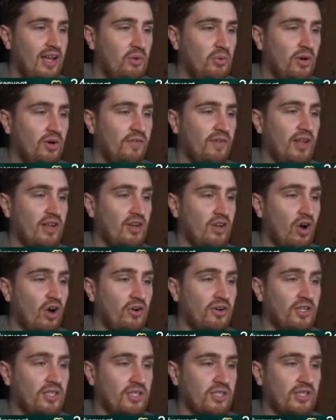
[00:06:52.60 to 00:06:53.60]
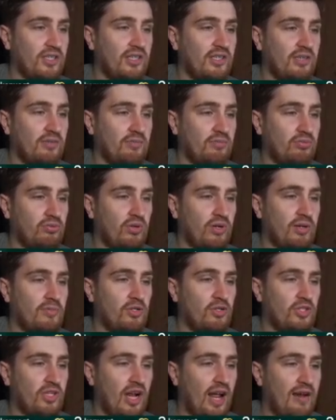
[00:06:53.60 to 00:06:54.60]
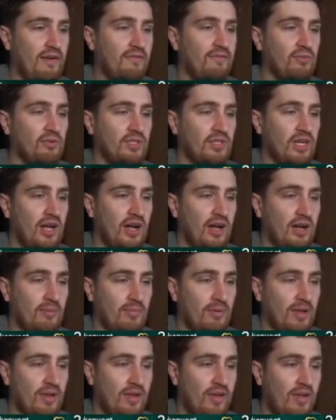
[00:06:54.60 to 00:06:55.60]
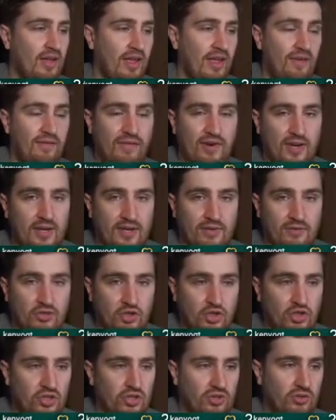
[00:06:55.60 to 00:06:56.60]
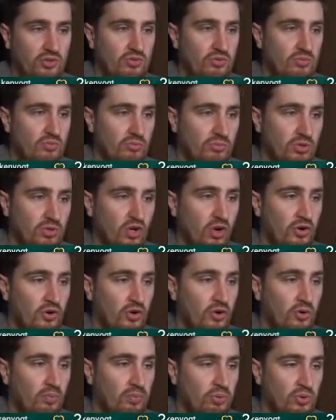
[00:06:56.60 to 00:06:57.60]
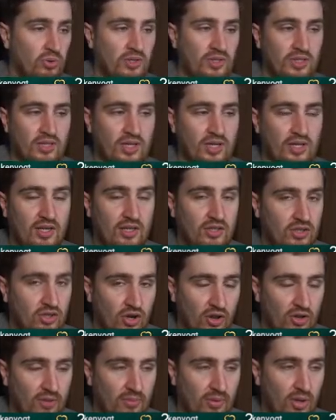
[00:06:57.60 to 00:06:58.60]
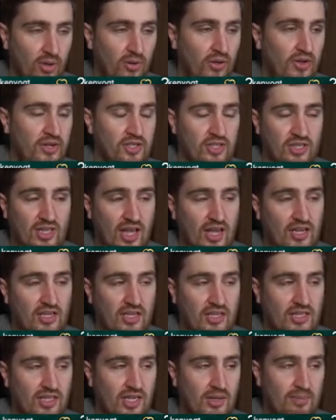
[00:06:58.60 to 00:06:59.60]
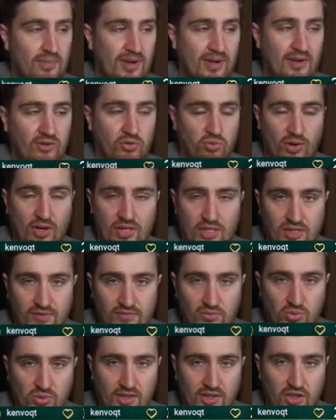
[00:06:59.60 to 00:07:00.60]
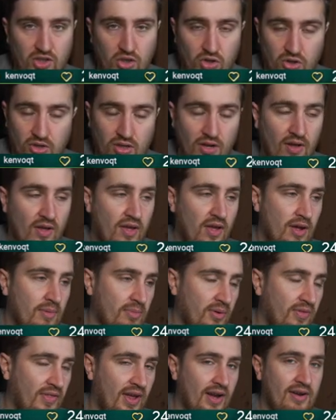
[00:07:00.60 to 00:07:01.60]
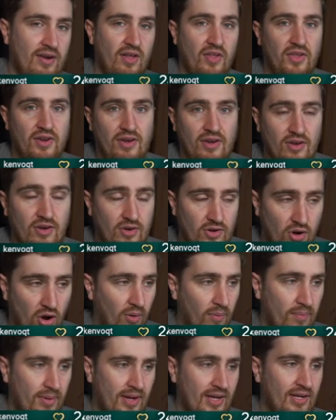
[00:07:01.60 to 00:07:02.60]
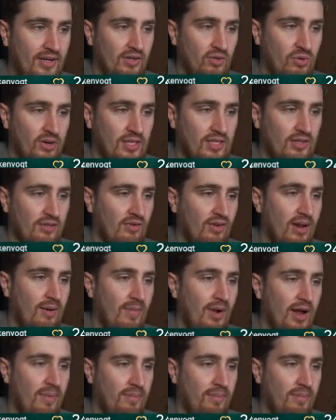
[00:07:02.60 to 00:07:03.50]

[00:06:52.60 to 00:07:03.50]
would have, honestly, pretty much every time, if he'd have just gone upwards, got the ball. So there you can see being aggressive is really good, but then not being aggressive like my